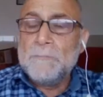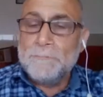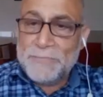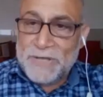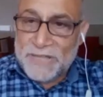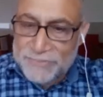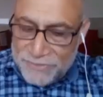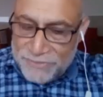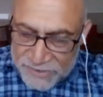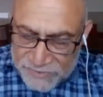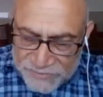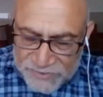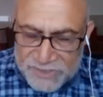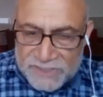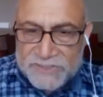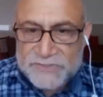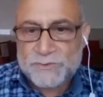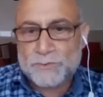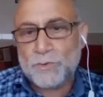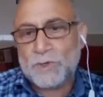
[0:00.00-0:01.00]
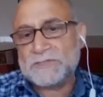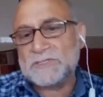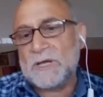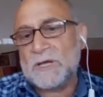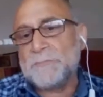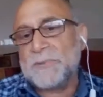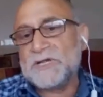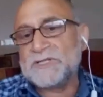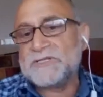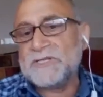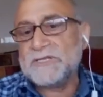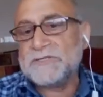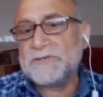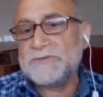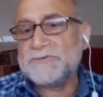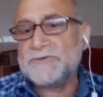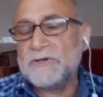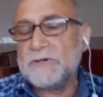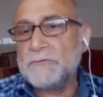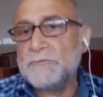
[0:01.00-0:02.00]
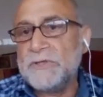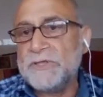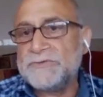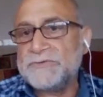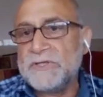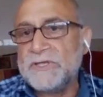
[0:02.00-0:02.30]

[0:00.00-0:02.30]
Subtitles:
But this is what apartheid Israel